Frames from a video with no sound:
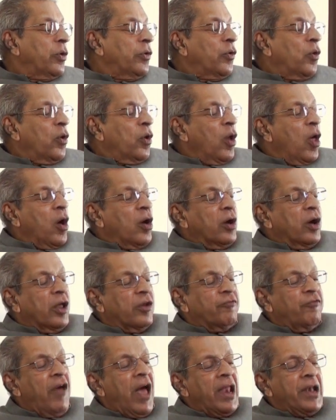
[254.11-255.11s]
no
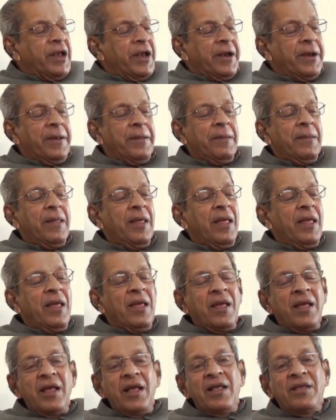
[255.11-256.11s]
longer valid
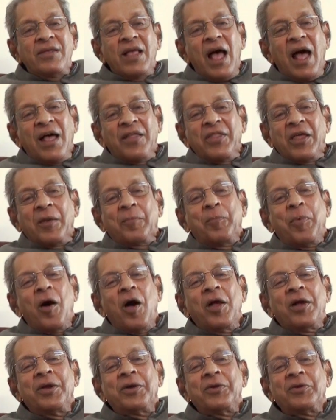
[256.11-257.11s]
is other
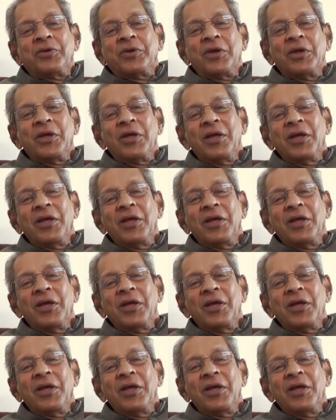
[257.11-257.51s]
point